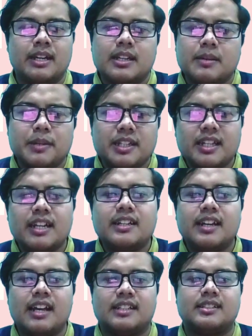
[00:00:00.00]
The
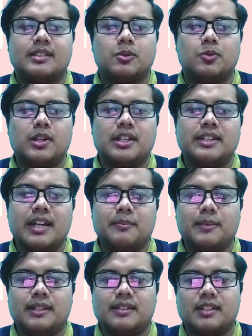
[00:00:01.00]
methane gas will then
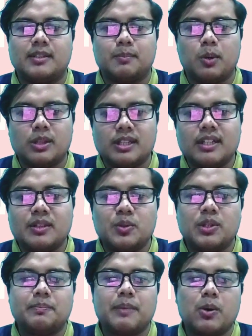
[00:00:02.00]
be transported to
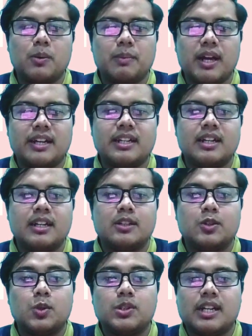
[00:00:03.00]
the power plant
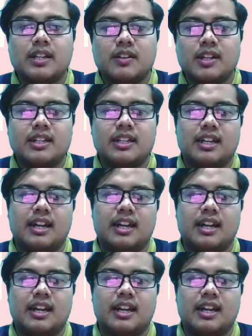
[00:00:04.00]
to generate